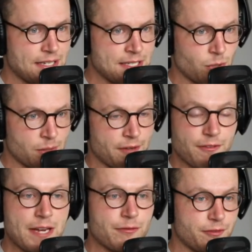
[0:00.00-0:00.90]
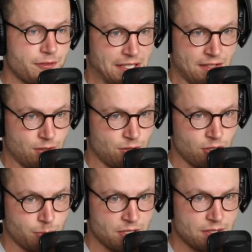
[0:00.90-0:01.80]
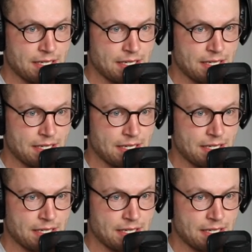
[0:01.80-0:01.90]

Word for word: He's one of my favorite fitness YouTubers,